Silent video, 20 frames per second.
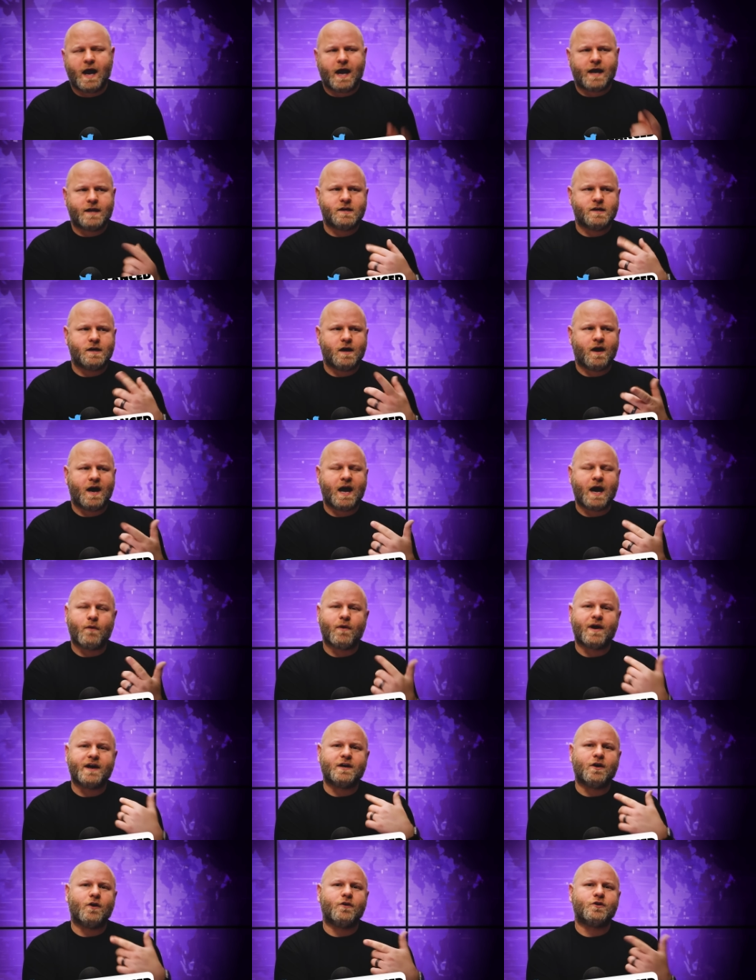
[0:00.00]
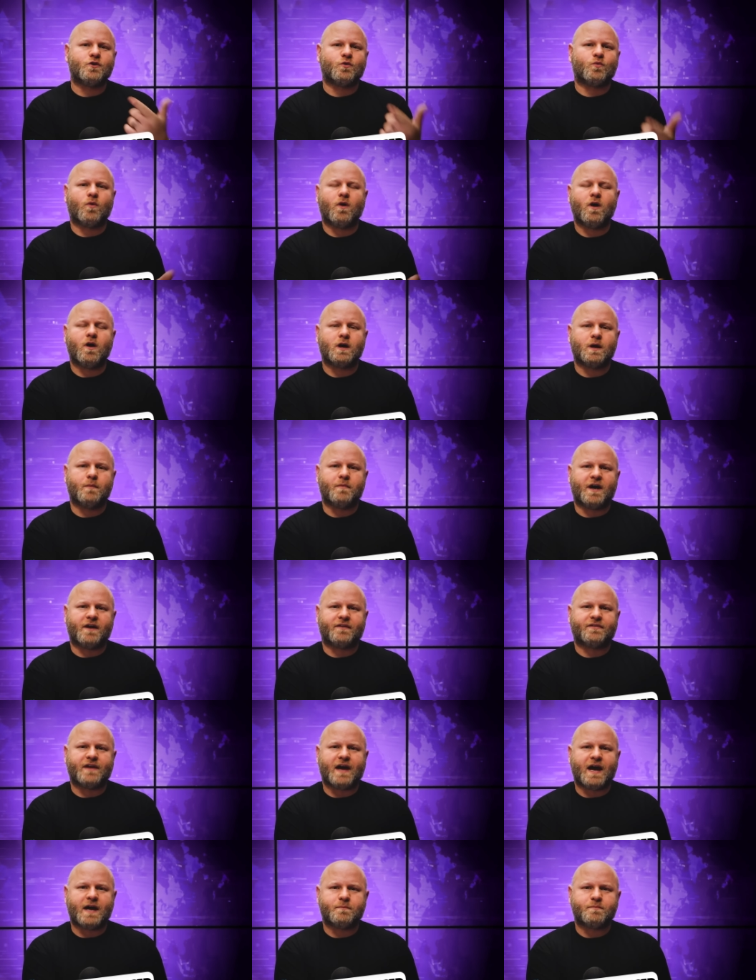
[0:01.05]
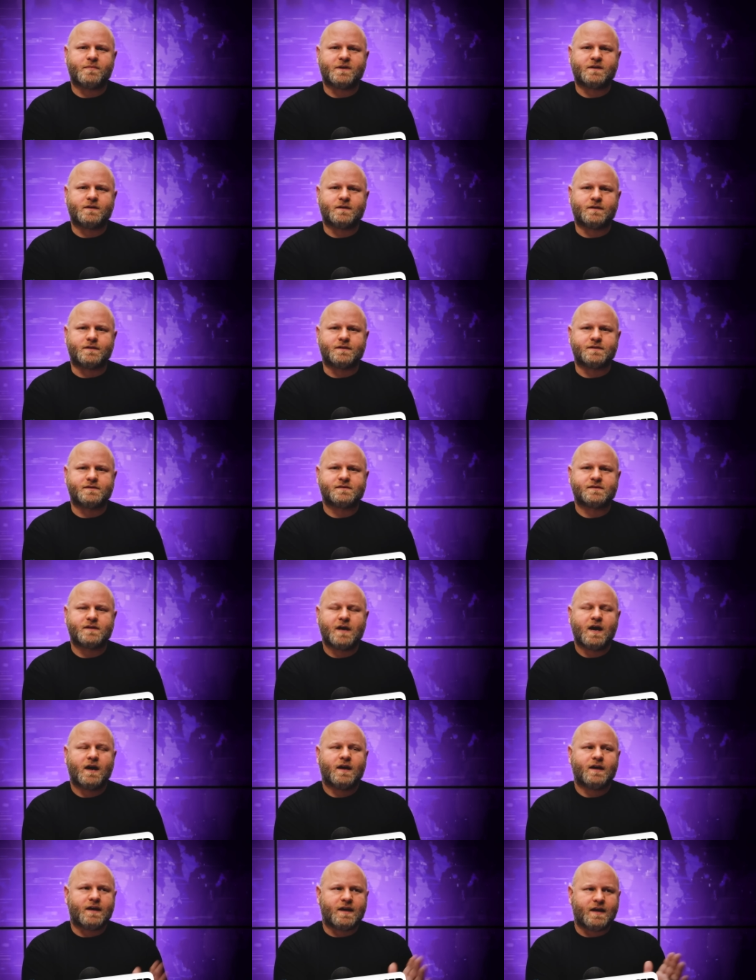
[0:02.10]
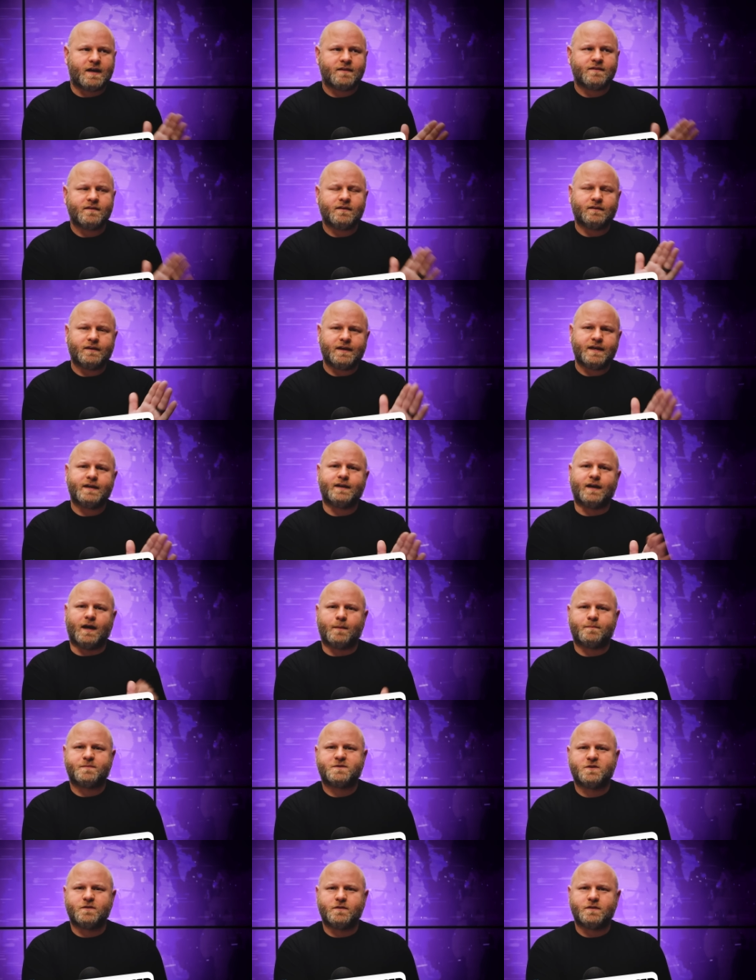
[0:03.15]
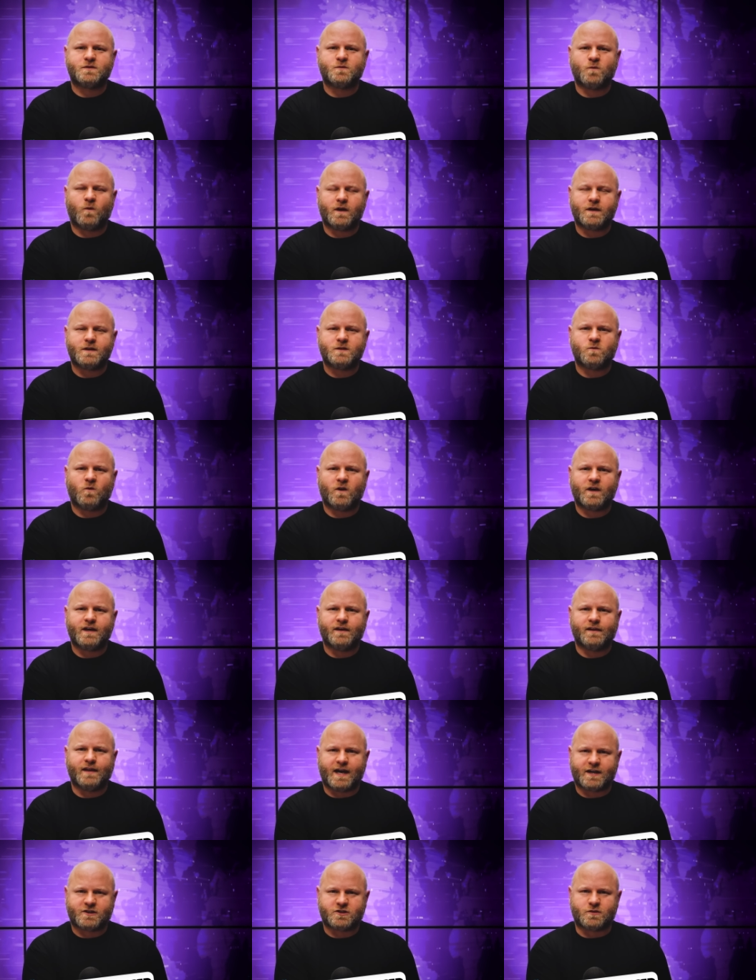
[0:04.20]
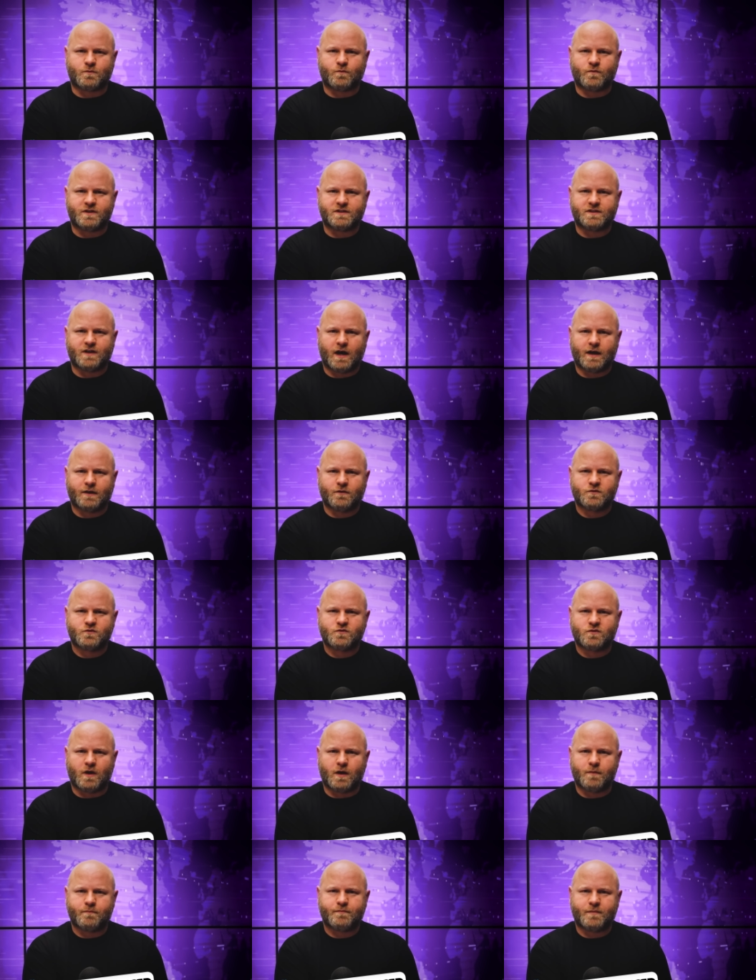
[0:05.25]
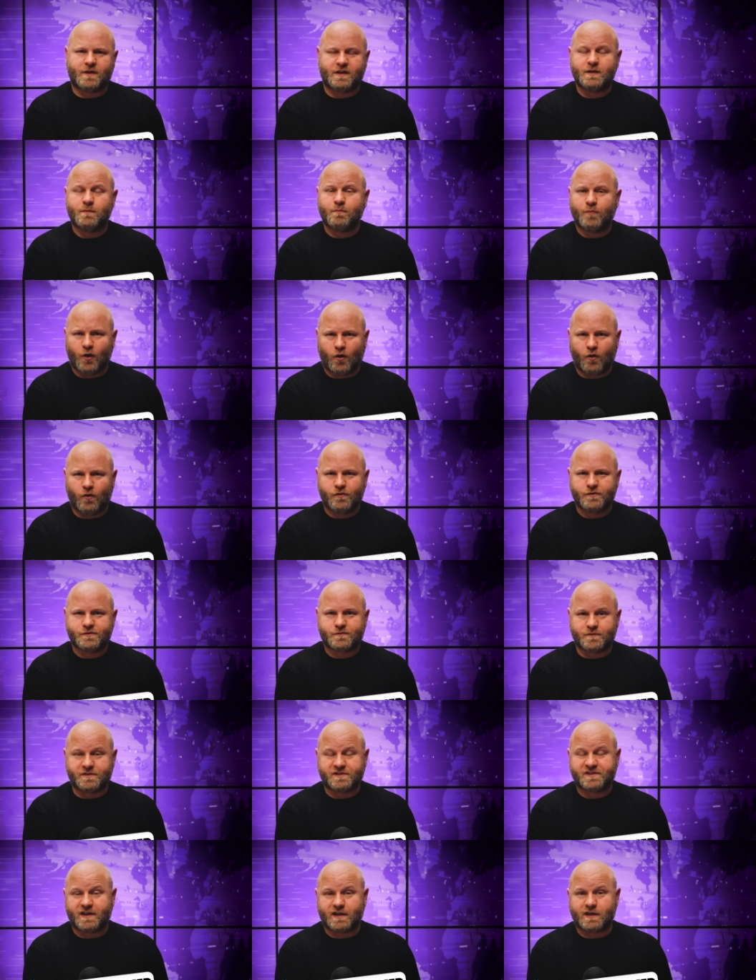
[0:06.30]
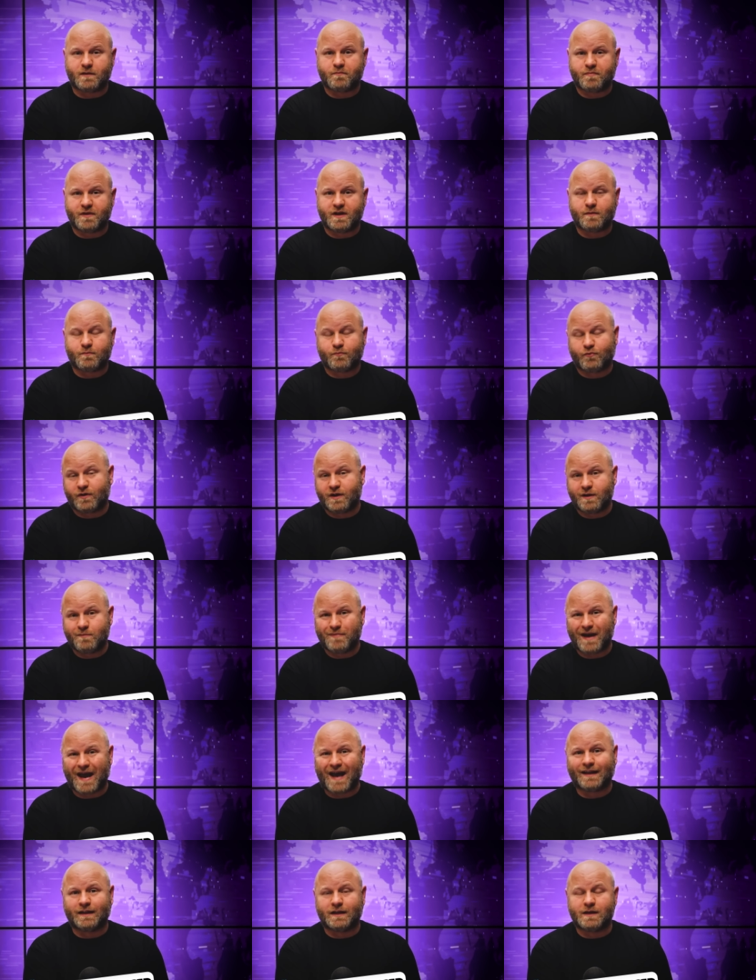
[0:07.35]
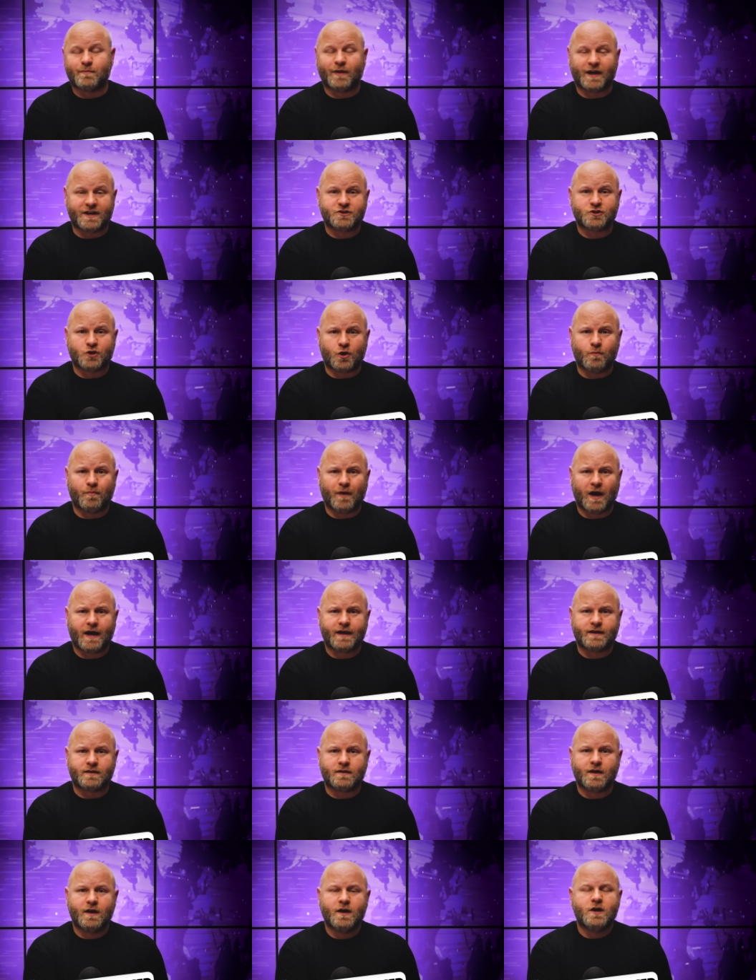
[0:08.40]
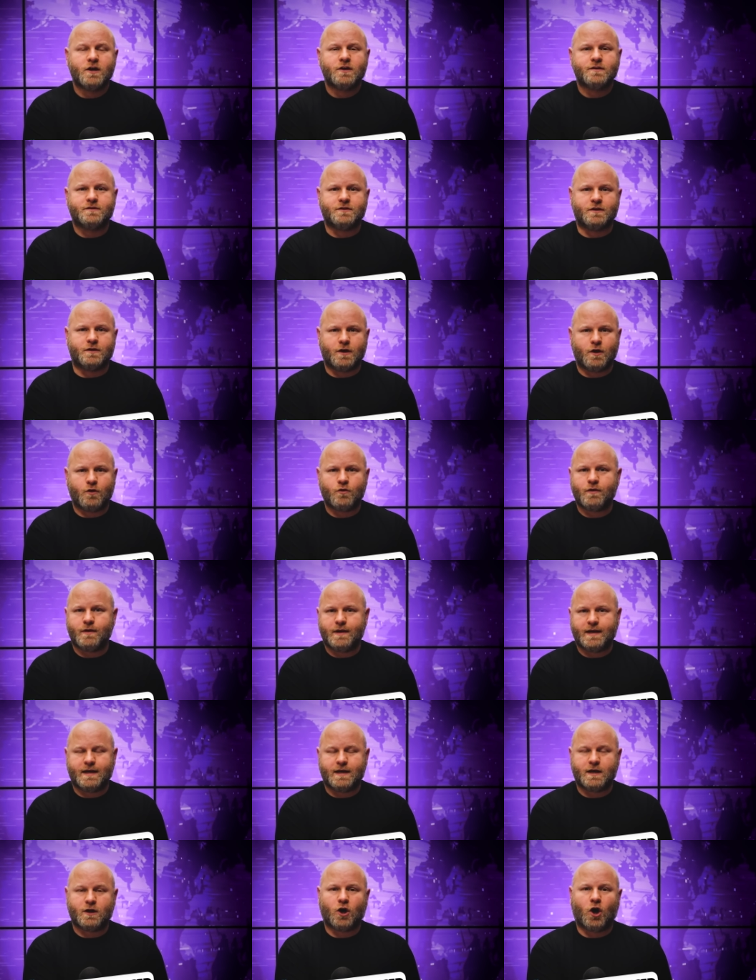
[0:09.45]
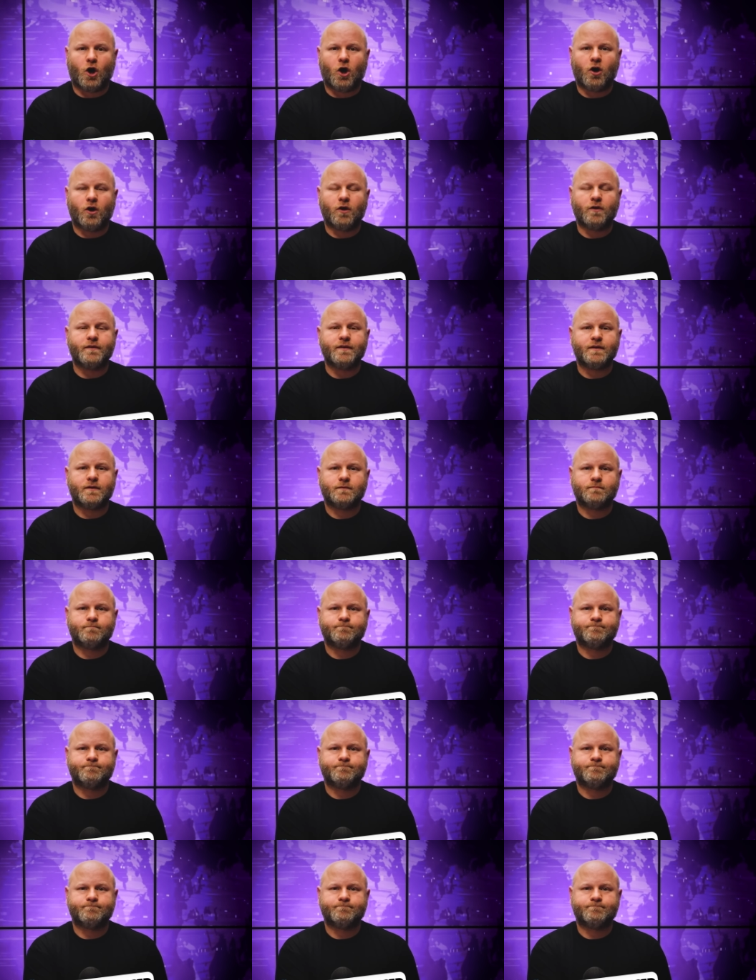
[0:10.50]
And you know how I know you're wrong about that? Because in the lead up to the 2020 election, when Donald Trump in the polls was getting beat pretty badly by Joe Biden, do you know who he called?